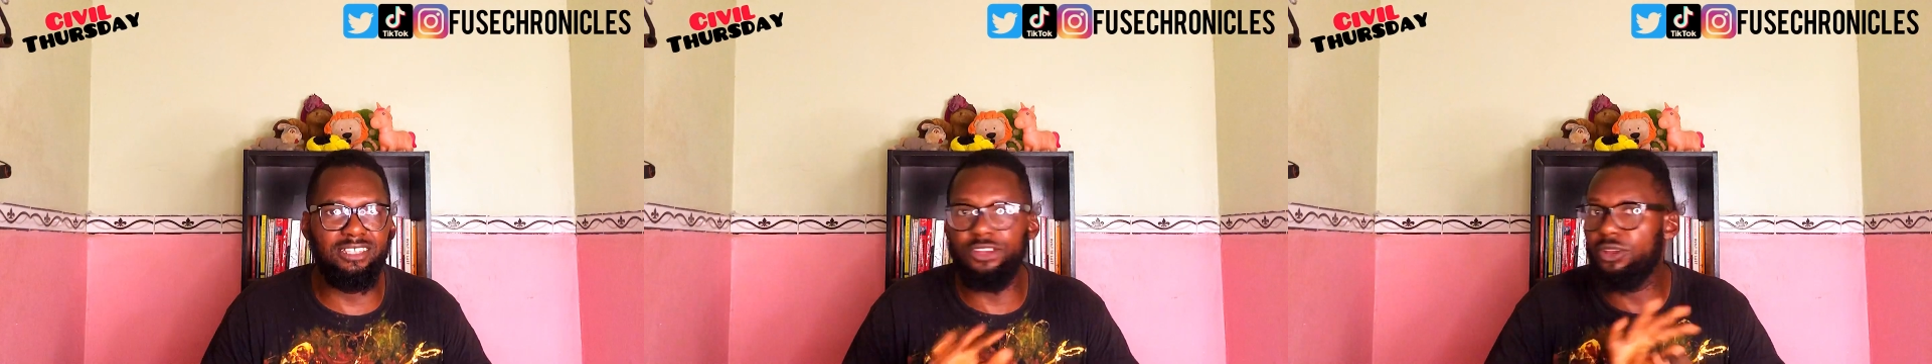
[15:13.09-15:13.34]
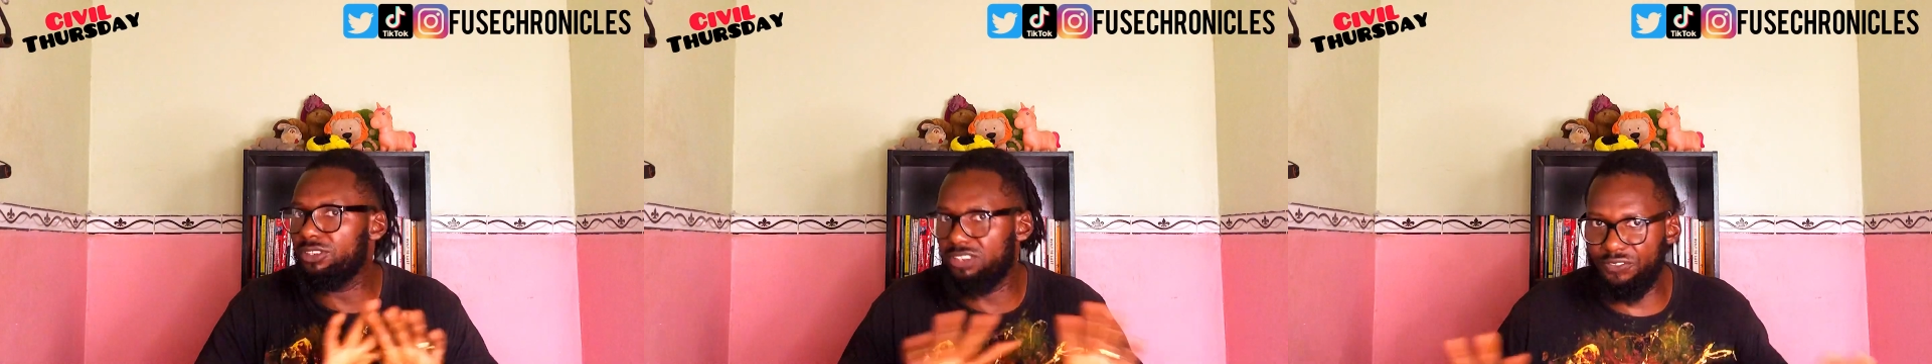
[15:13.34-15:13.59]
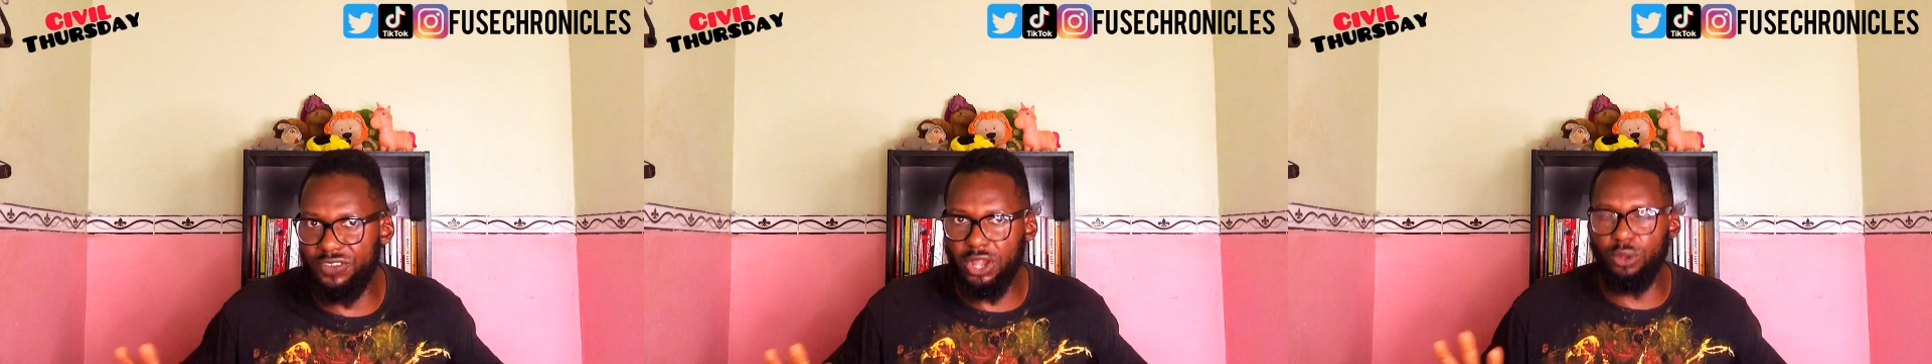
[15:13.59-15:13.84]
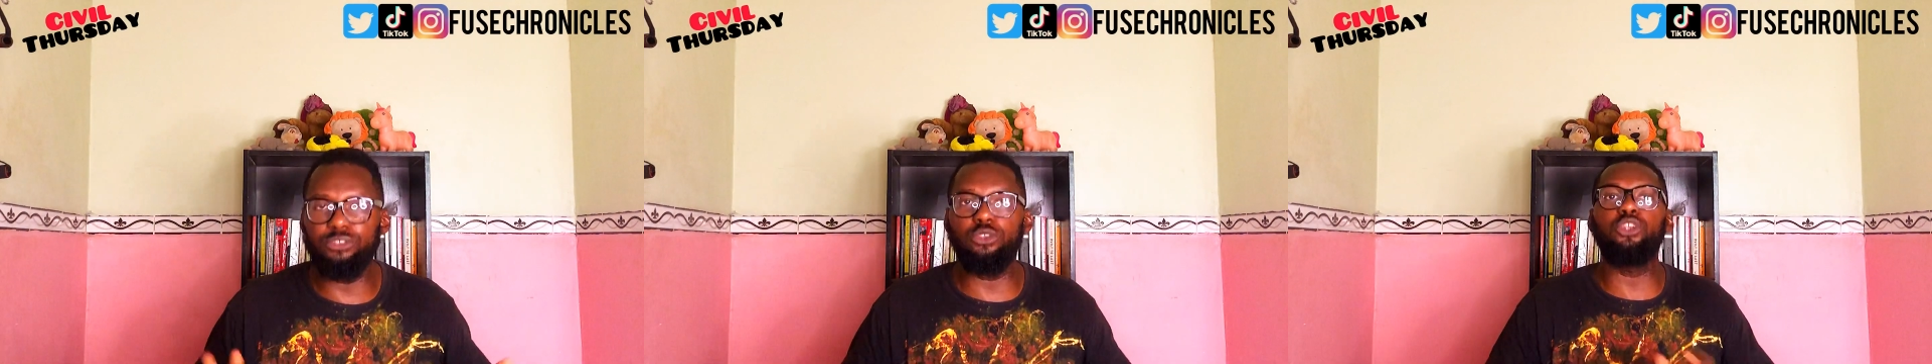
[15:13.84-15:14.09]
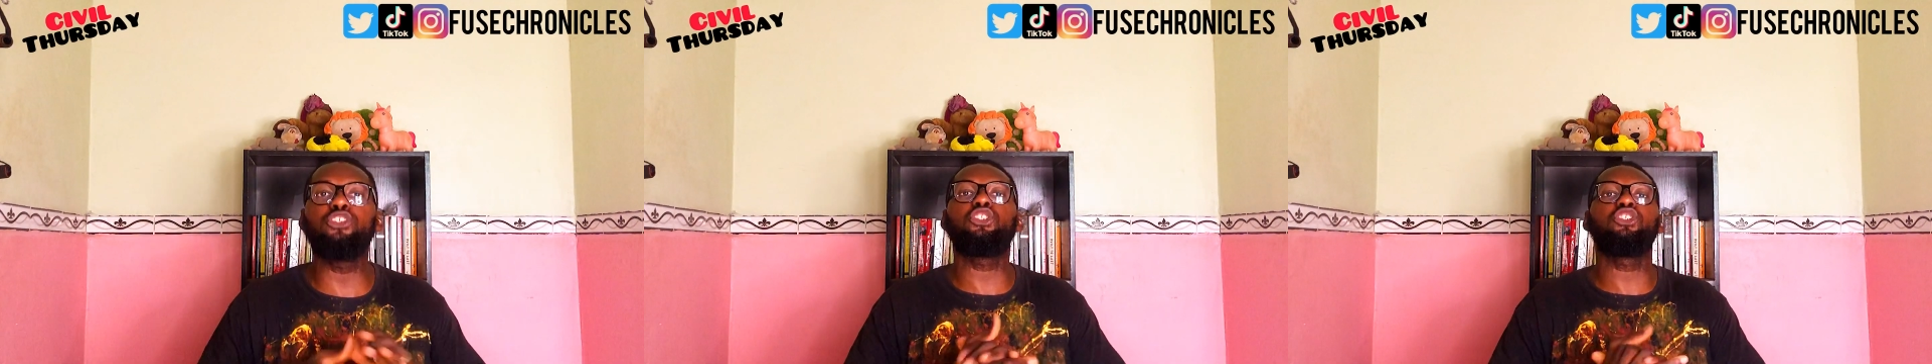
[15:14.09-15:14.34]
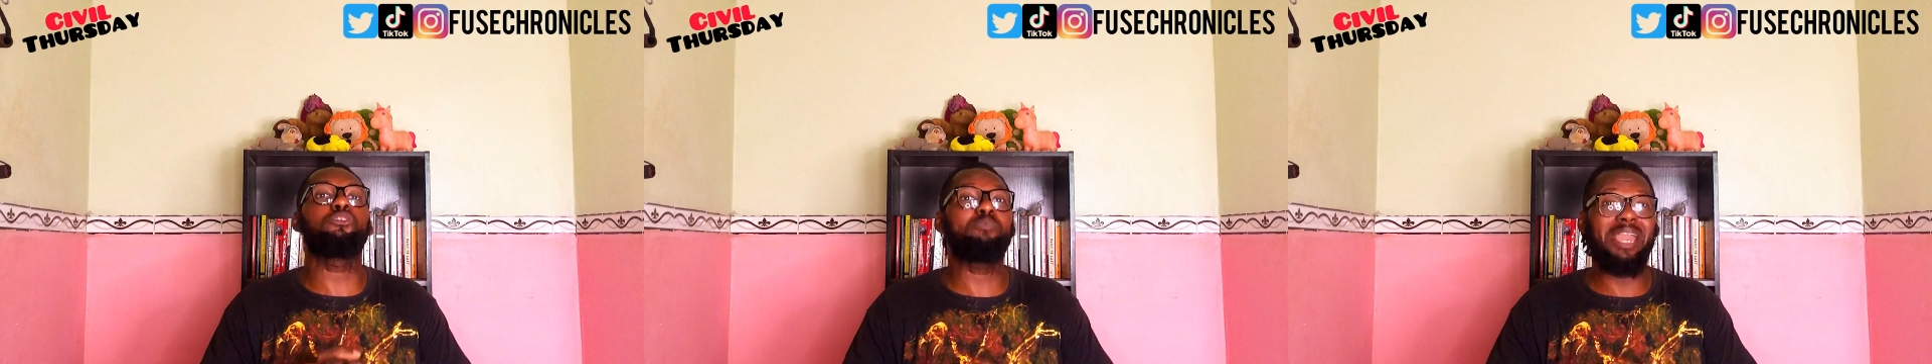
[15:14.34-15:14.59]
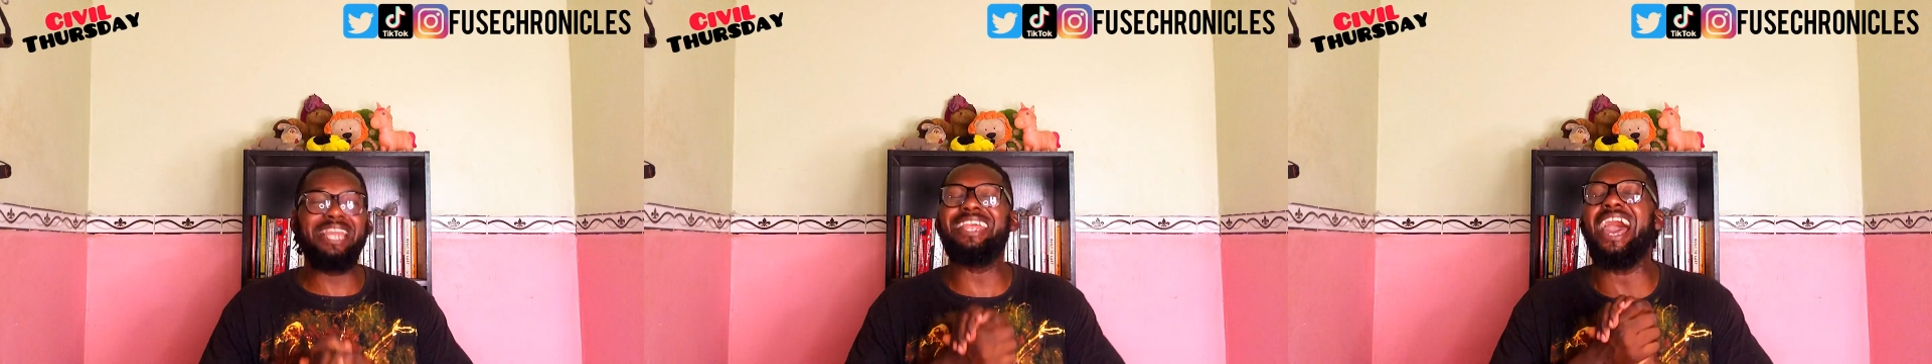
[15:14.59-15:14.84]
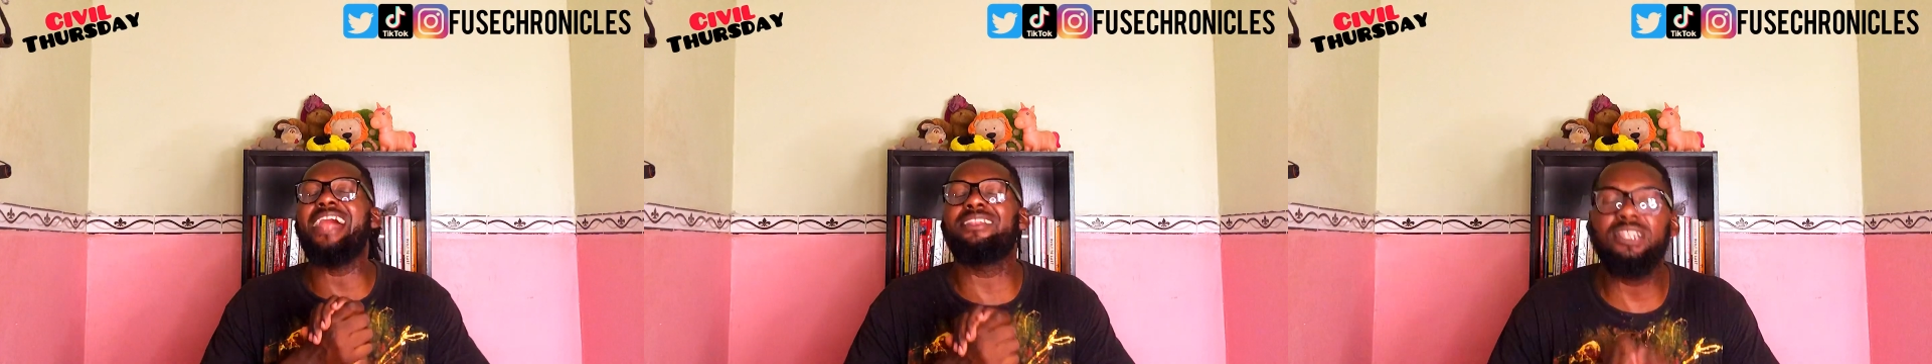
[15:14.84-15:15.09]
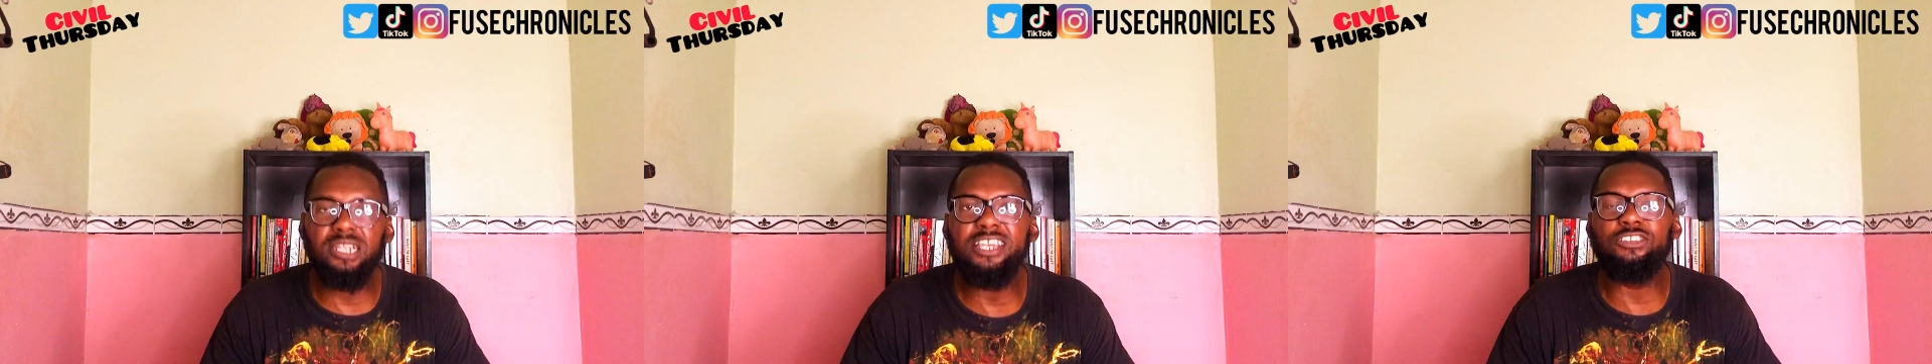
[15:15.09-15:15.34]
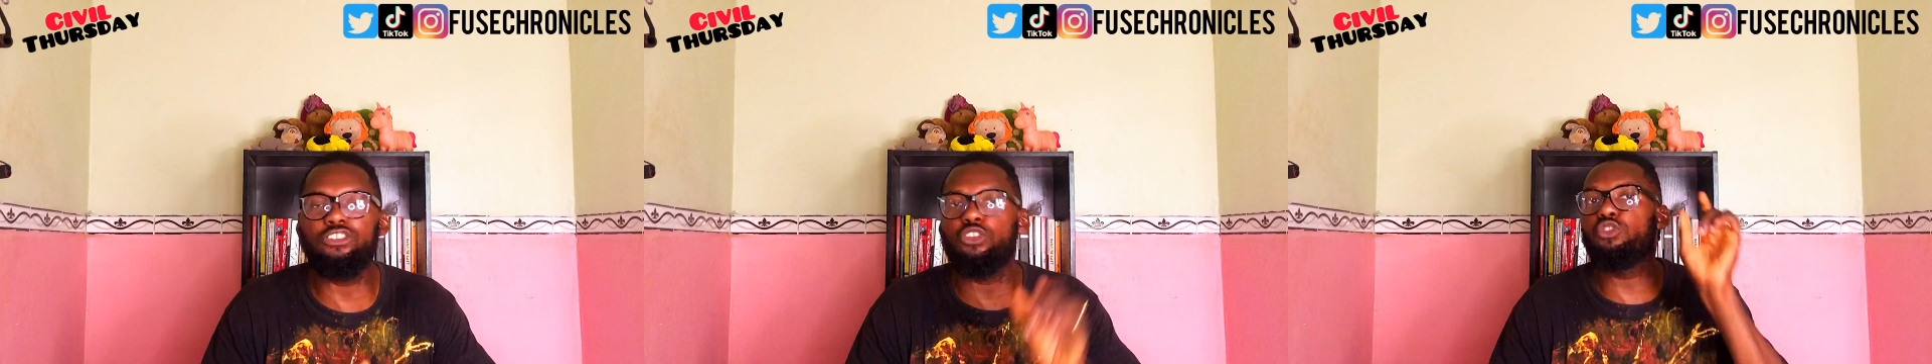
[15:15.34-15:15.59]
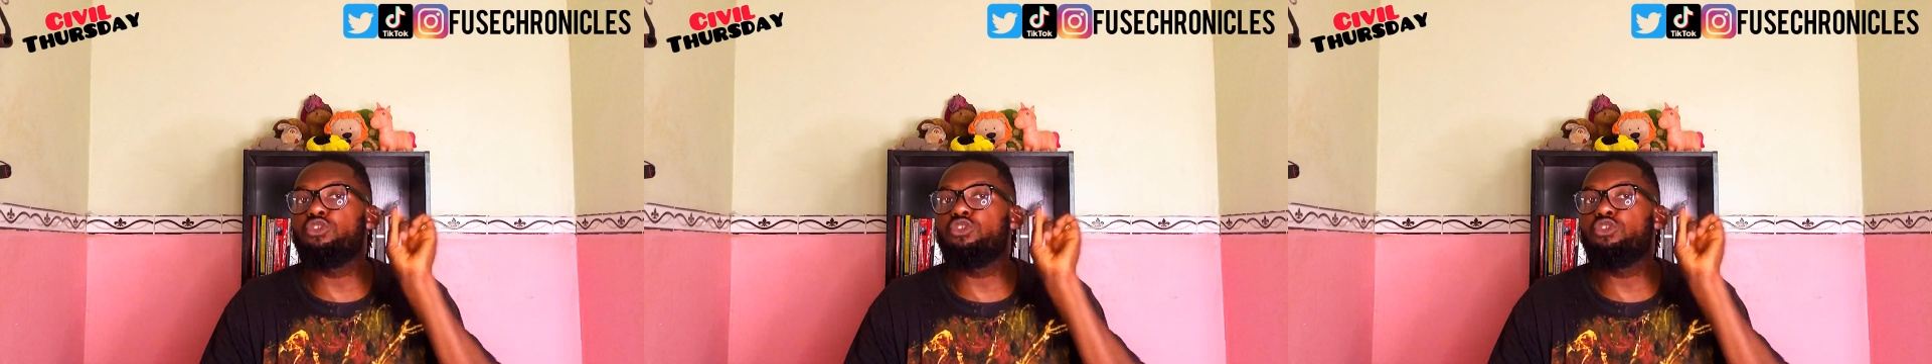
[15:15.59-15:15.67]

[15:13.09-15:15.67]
They're not difficult. So you should spend at least